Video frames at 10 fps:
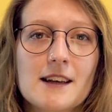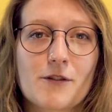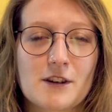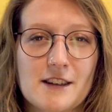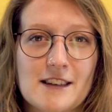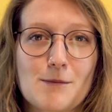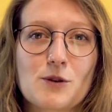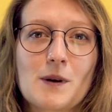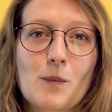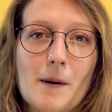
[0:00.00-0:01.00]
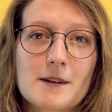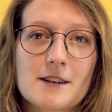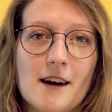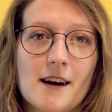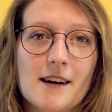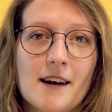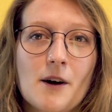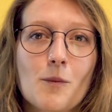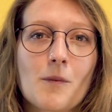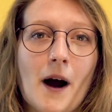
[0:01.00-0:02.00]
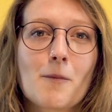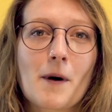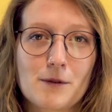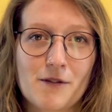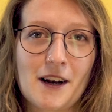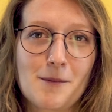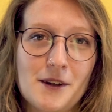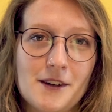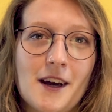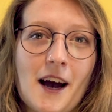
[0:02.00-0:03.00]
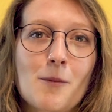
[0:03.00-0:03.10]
differences between web design and web development,